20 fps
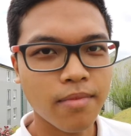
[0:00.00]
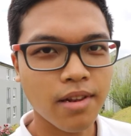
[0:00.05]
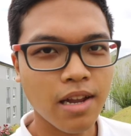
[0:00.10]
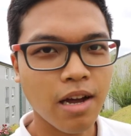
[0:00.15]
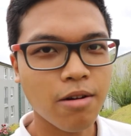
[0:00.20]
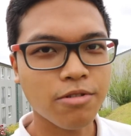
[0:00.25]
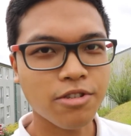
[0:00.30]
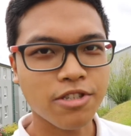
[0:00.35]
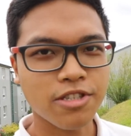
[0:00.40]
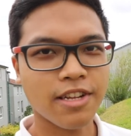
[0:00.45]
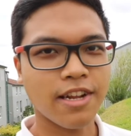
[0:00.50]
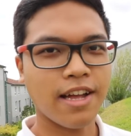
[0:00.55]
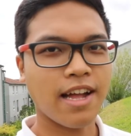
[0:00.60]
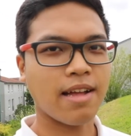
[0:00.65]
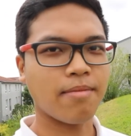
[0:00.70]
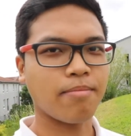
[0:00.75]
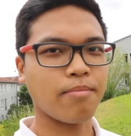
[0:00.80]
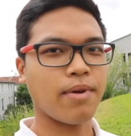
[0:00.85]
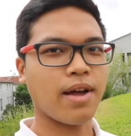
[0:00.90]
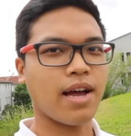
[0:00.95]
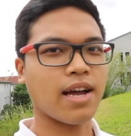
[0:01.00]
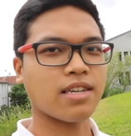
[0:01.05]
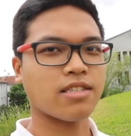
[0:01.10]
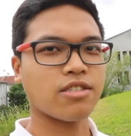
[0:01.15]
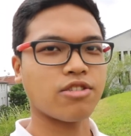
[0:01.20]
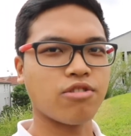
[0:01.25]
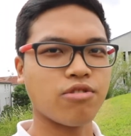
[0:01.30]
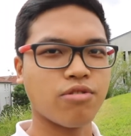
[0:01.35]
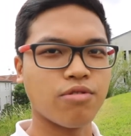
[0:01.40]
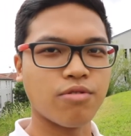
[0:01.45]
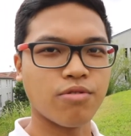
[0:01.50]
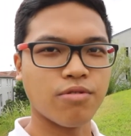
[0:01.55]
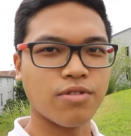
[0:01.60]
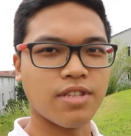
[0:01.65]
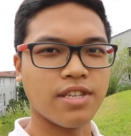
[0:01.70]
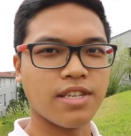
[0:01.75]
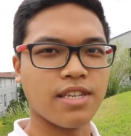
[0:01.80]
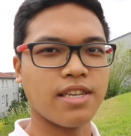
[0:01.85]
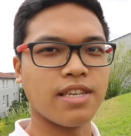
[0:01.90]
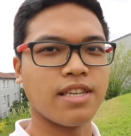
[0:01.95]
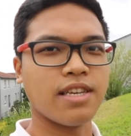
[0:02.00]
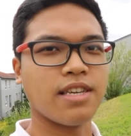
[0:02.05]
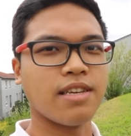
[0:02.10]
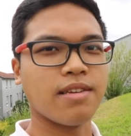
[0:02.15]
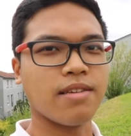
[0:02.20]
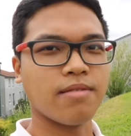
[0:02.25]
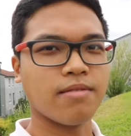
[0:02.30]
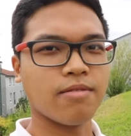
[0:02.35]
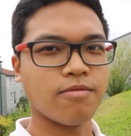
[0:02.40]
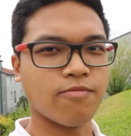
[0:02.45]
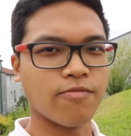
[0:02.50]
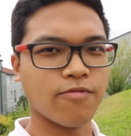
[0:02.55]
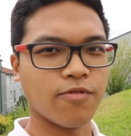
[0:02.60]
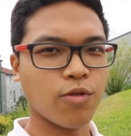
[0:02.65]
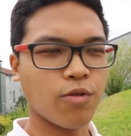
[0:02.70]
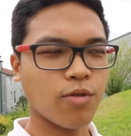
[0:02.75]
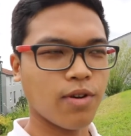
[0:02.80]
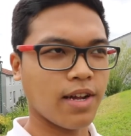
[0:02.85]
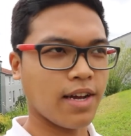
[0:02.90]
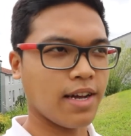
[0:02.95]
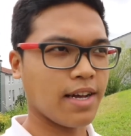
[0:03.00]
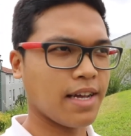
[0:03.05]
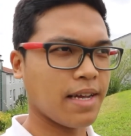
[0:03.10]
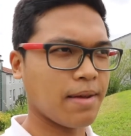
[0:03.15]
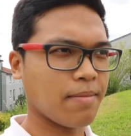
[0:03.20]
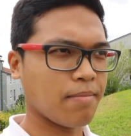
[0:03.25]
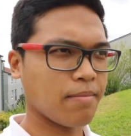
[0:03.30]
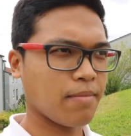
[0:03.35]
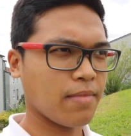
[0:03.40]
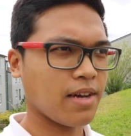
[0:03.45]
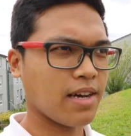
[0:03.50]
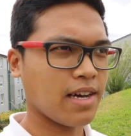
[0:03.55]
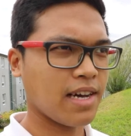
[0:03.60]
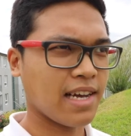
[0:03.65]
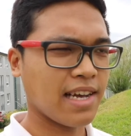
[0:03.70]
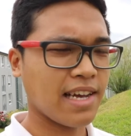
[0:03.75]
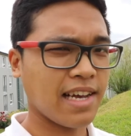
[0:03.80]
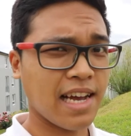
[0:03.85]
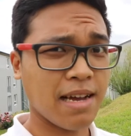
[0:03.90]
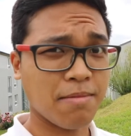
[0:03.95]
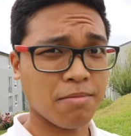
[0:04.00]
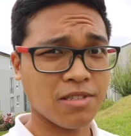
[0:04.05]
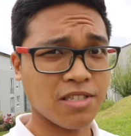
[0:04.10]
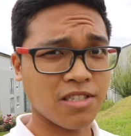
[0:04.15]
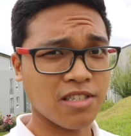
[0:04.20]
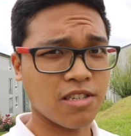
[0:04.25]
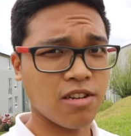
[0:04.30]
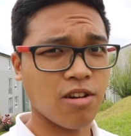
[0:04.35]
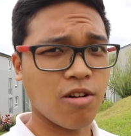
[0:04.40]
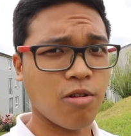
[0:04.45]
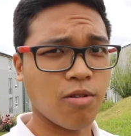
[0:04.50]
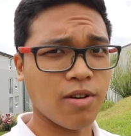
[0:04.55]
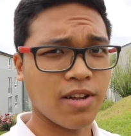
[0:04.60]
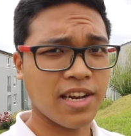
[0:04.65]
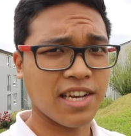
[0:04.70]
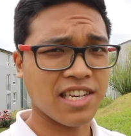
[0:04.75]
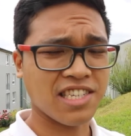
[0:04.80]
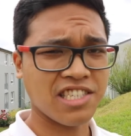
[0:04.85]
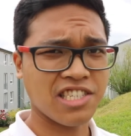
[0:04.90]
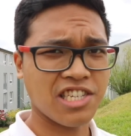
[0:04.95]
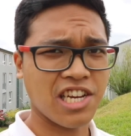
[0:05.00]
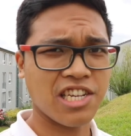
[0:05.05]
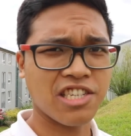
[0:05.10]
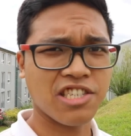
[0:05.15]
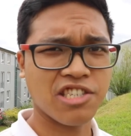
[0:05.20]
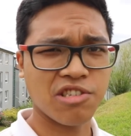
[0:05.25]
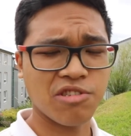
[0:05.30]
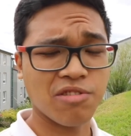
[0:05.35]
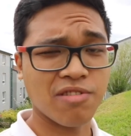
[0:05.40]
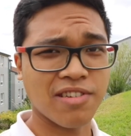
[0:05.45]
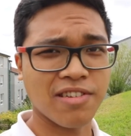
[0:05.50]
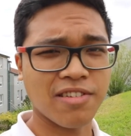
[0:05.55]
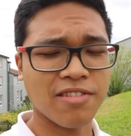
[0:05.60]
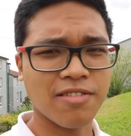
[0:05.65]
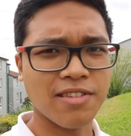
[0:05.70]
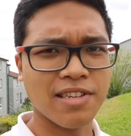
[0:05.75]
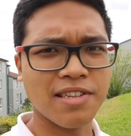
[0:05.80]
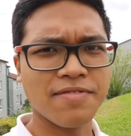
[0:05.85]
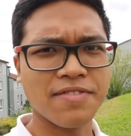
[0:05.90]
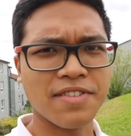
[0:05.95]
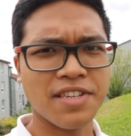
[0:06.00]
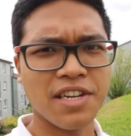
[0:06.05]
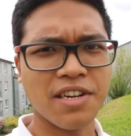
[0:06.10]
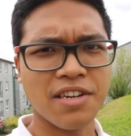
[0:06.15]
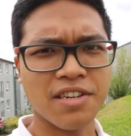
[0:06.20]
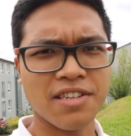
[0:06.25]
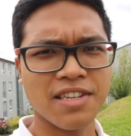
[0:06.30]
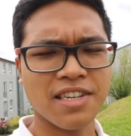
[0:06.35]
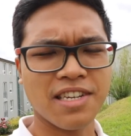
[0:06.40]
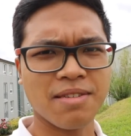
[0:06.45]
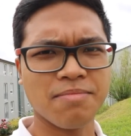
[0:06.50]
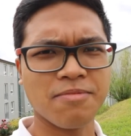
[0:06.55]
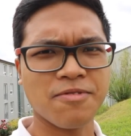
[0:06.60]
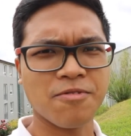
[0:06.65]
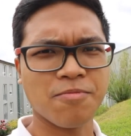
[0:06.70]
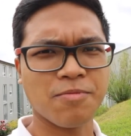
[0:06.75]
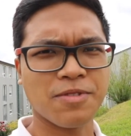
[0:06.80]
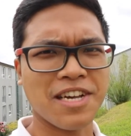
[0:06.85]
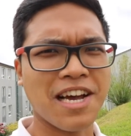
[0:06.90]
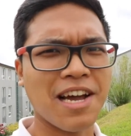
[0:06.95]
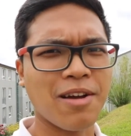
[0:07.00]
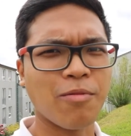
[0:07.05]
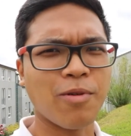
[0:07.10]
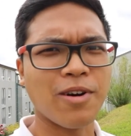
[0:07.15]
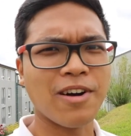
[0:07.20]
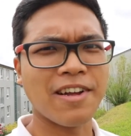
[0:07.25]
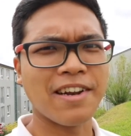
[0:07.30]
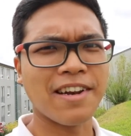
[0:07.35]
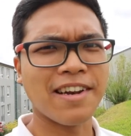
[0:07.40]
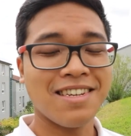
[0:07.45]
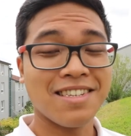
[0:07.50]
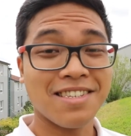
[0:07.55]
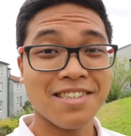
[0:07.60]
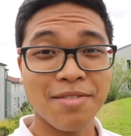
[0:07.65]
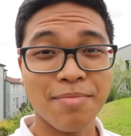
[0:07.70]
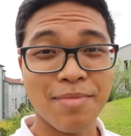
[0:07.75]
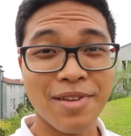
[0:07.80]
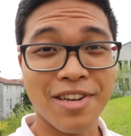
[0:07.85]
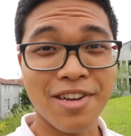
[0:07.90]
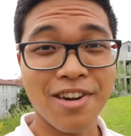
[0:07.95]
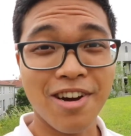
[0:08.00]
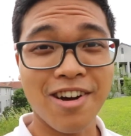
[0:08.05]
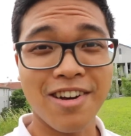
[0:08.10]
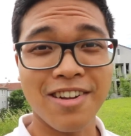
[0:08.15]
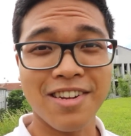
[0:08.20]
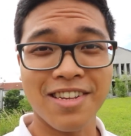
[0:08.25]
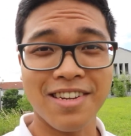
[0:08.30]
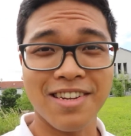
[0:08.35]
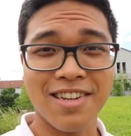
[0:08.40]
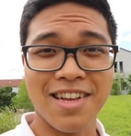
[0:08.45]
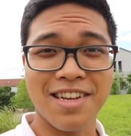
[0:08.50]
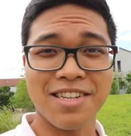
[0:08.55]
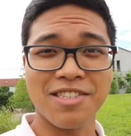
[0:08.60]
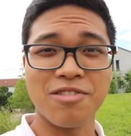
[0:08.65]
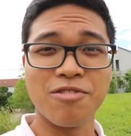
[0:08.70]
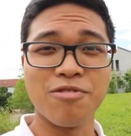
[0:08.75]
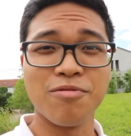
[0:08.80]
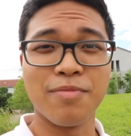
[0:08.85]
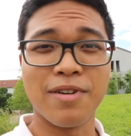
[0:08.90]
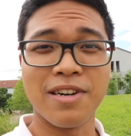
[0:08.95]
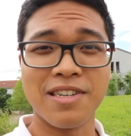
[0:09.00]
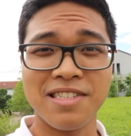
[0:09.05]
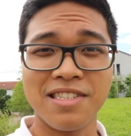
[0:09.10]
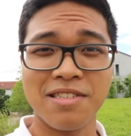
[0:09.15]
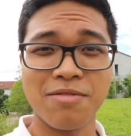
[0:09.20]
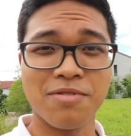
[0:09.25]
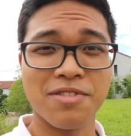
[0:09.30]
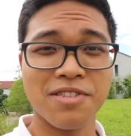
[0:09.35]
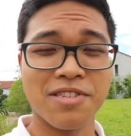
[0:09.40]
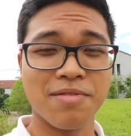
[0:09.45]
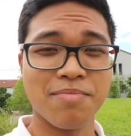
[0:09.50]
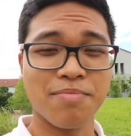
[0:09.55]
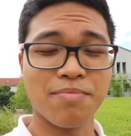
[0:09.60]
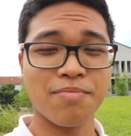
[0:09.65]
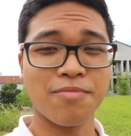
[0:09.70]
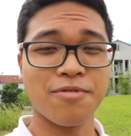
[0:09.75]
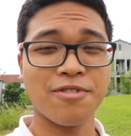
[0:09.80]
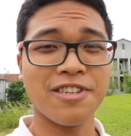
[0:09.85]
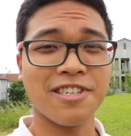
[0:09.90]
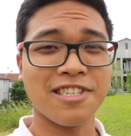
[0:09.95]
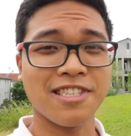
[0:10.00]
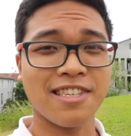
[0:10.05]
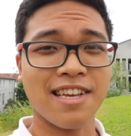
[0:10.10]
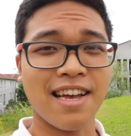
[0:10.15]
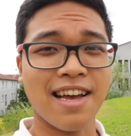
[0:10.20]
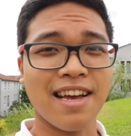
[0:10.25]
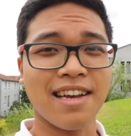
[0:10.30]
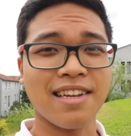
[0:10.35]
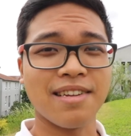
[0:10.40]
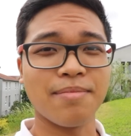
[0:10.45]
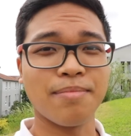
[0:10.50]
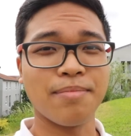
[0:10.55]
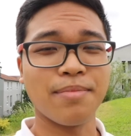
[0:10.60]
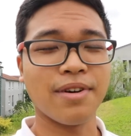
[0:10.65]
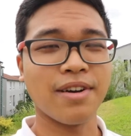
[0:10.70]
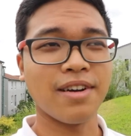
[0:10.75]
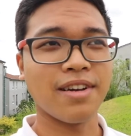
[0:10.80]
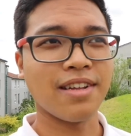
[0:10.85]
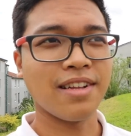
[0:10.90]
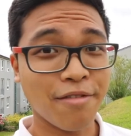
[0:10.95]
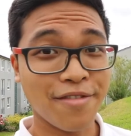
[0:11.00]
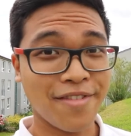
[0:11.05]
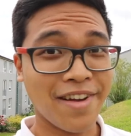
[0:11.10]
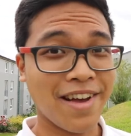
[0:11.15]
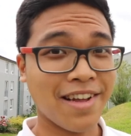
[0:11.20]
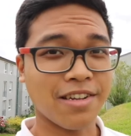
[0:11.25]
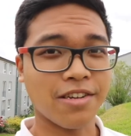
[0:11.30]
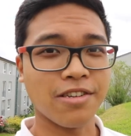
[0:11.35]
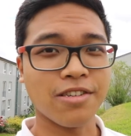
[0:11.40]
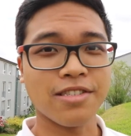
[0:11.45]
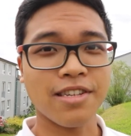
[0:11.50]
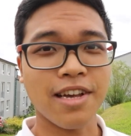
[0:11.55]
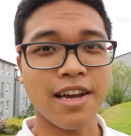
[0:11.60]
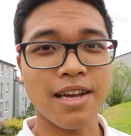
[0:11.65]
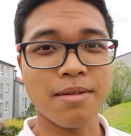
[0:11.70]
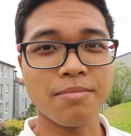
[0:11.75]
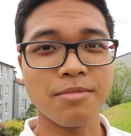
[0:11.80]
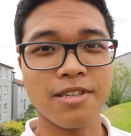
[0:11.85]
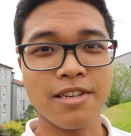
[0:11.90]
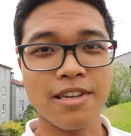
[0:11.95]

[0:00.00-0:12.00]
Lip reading: Now we're just gonna head back to the Wohnheim. I happen to know an exchange student who lives here. He comes from Taiwan. He's gonna be gone in like 2 months, which is pretty sad, but we've had good times